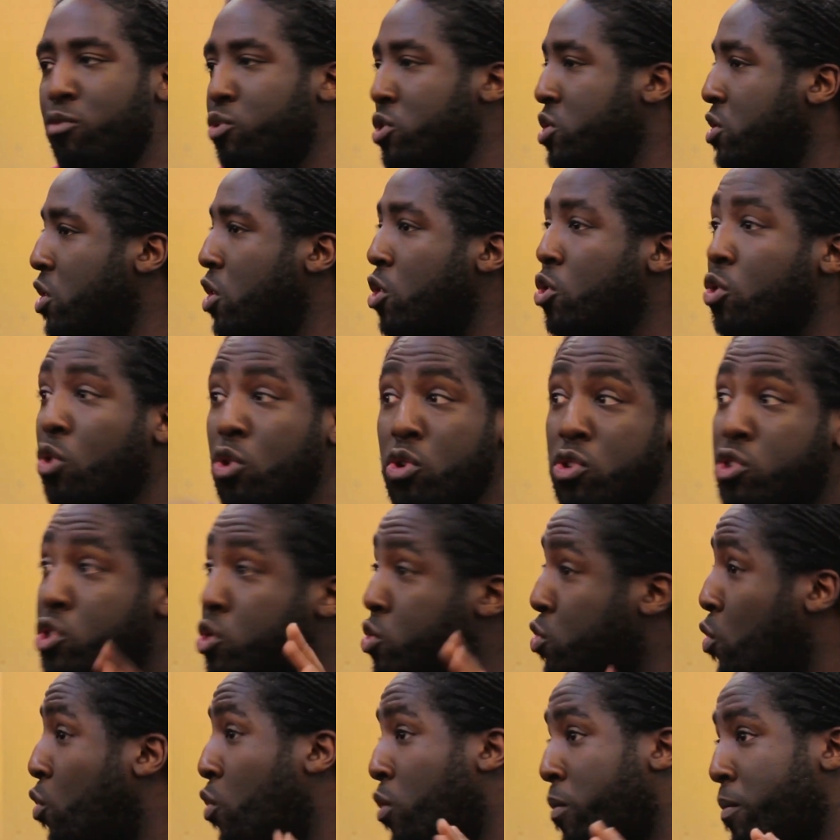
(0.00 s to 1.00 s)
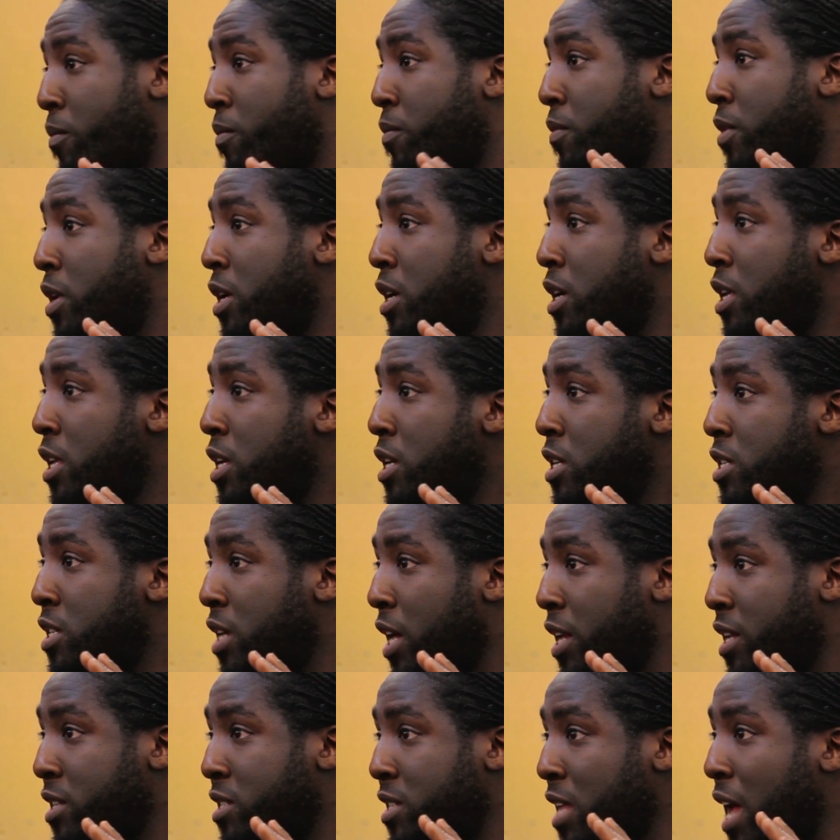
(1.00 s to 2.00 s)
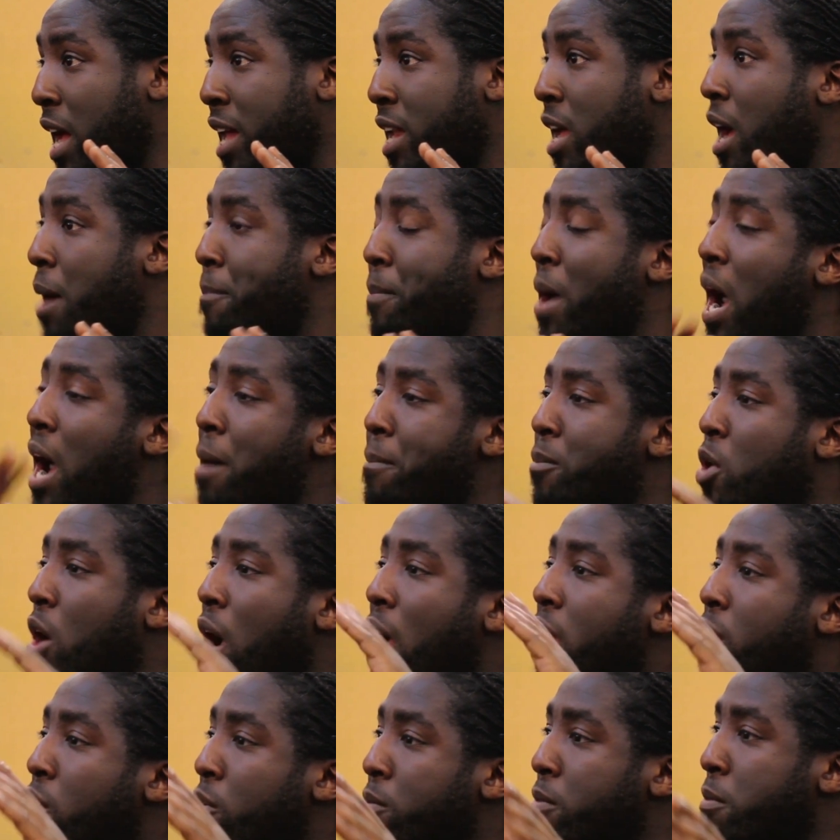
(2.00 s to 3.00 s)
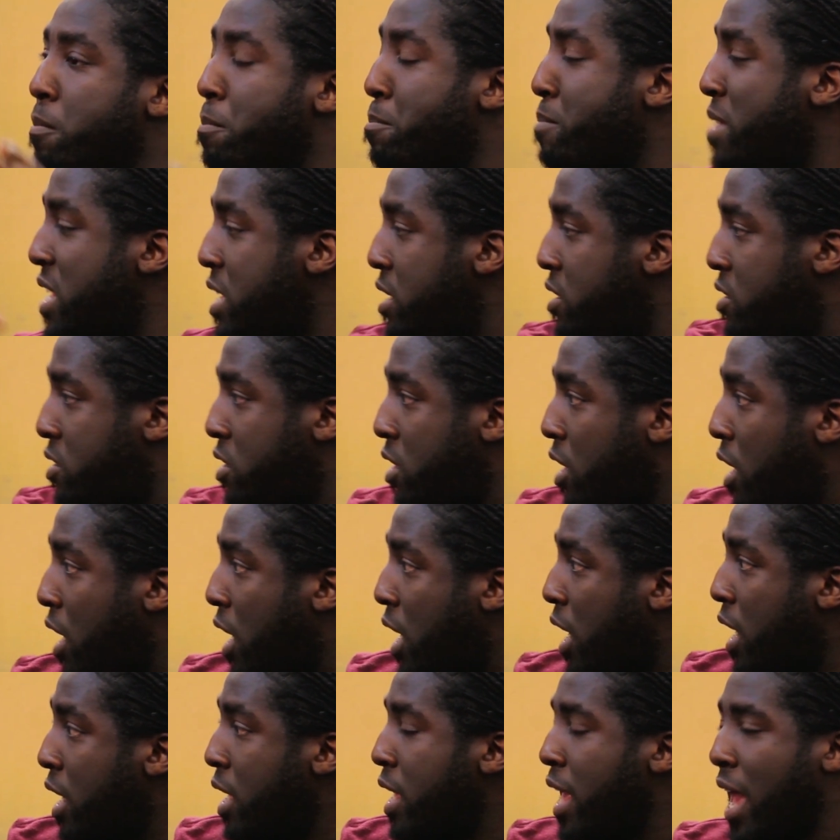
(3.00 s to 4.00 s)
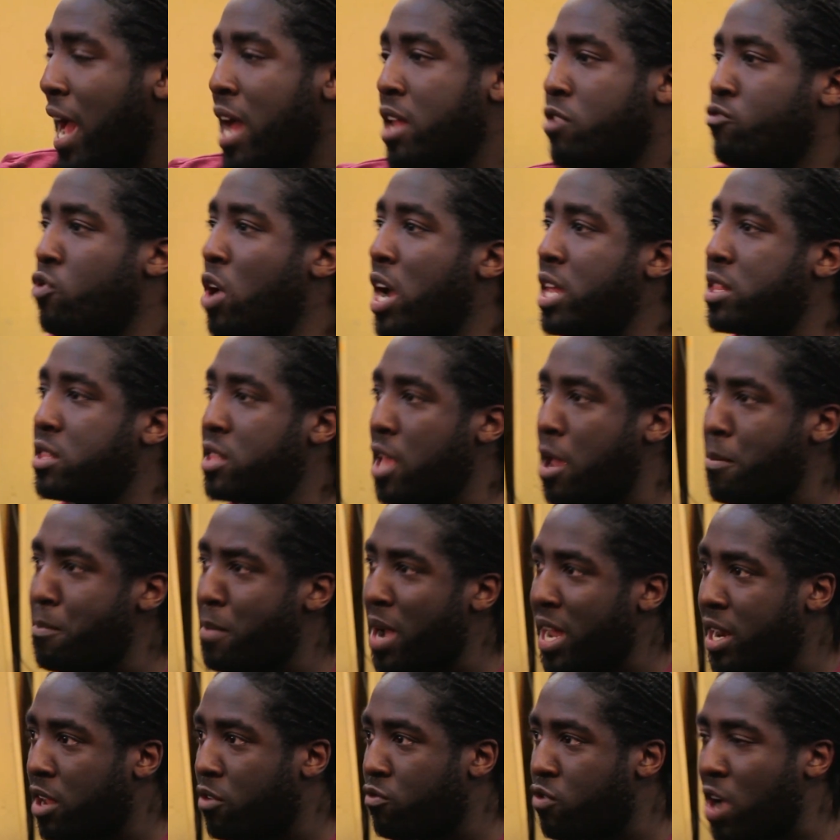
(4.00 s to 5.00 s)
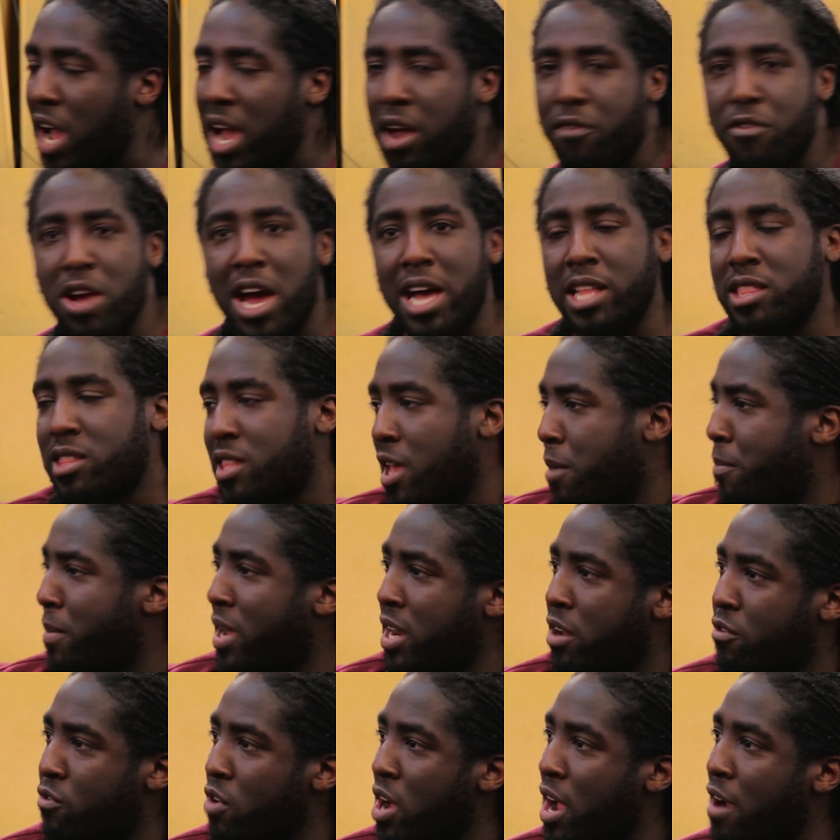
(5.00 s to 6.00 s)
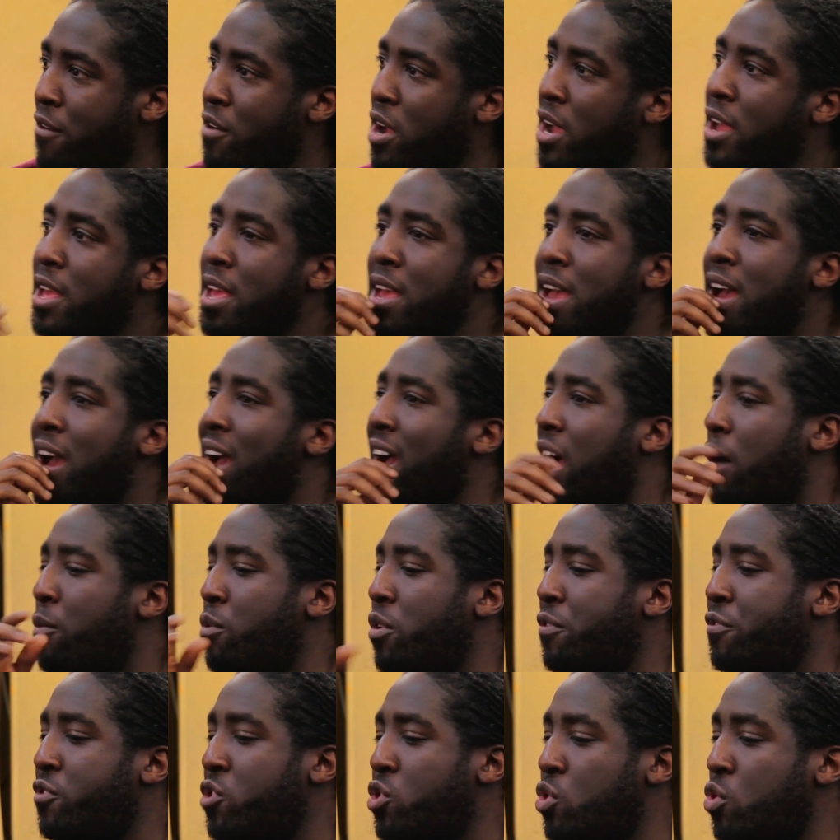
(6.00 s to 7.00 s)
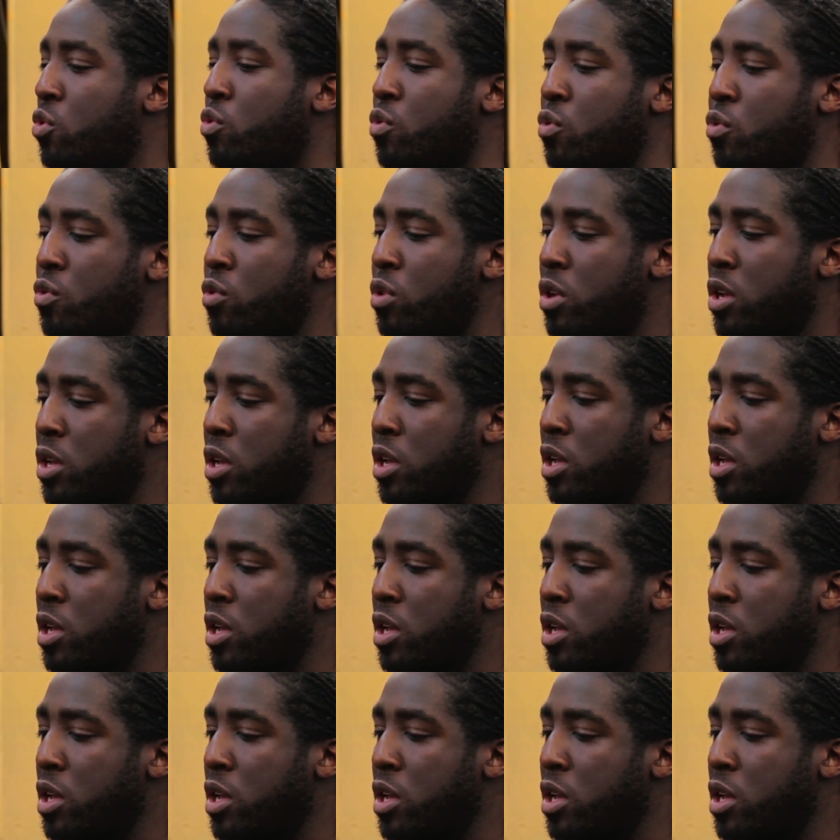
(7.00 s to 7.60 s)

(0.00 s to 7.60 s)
it wasn't a good storm. You understand? But I'm going on media yeah, yeah, and right, yeah, them yeah, man yeah. rara and them man rara. How have you